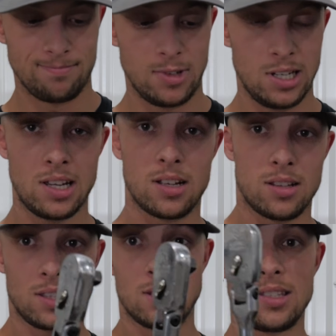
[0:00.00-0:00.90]
And yeah,
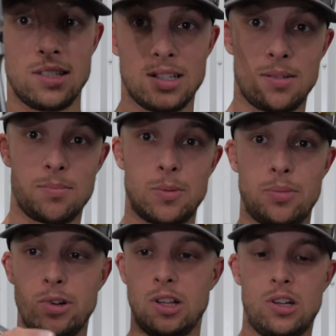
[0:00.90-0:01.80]
like this is a
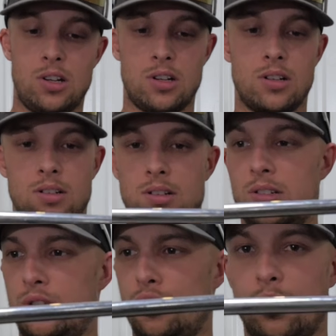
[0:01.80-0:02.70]
pretty long,
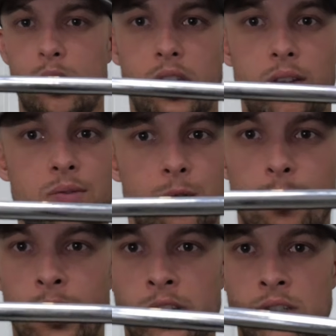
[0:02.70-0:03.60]

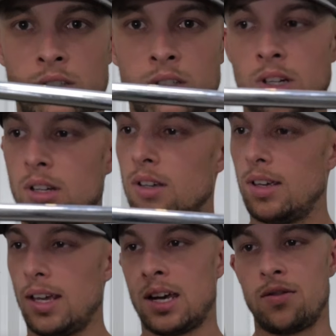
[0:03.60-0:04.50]
24-inch,
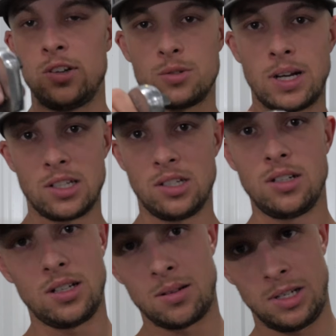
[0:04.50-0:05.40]
half-inch
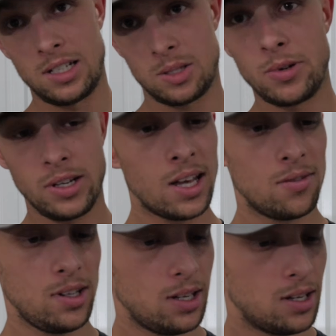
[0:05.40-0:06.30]
ratchet. I mean, it's pretty
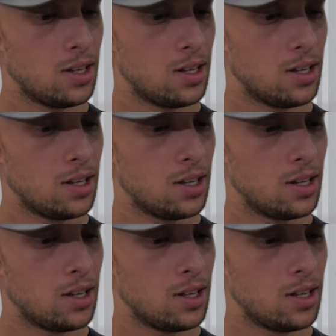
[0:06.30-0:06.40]
heavy,